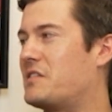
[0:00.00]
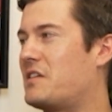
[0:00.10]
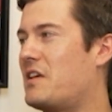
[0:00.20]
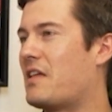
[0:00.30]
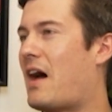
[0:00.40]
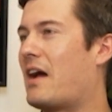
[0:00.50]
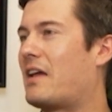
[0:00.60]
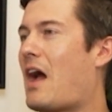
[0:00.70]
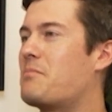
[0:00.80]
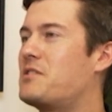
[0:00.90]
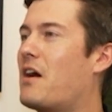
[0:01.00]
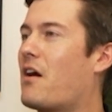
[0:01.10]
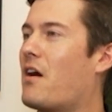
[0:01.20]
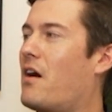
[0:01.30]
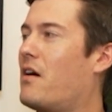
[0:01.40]
see that
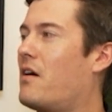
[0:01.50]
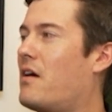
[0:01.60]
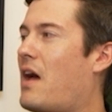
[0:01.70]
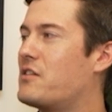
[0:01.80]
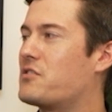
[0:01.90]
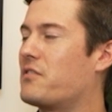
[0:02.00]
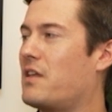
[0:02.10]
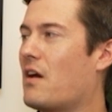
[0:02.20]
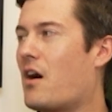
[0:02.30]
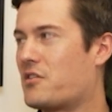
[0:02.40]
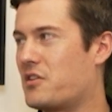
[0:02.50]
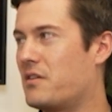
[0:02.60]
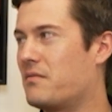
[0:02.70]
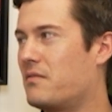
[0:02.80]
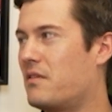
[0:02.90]
Capterra entered the auction.